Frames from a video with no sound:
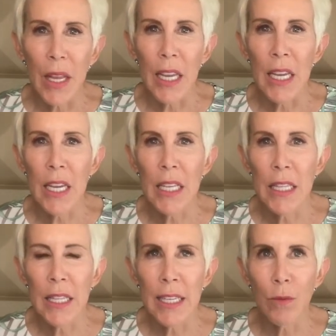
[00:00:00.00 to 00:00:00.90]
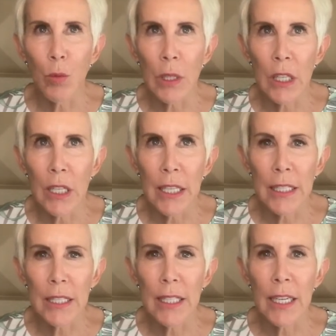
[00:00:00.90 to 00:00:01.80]
and they've
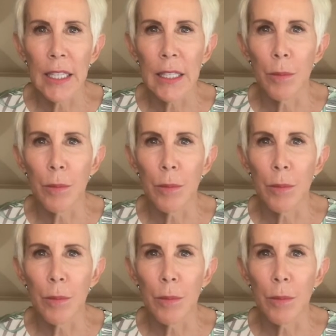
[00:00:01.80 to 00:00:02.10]
realized that